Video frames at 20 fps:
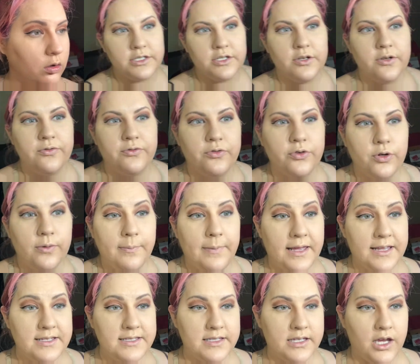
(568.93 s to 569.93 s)
So for
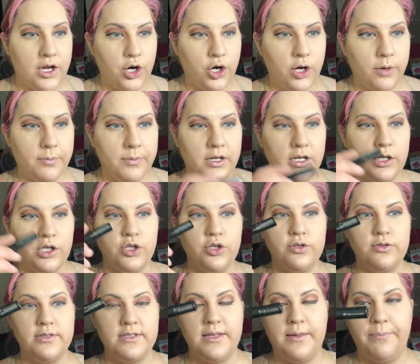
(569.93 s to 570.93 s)
mascara, I'm going to
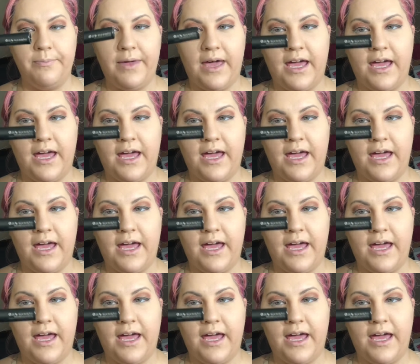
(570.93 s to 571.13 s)
use the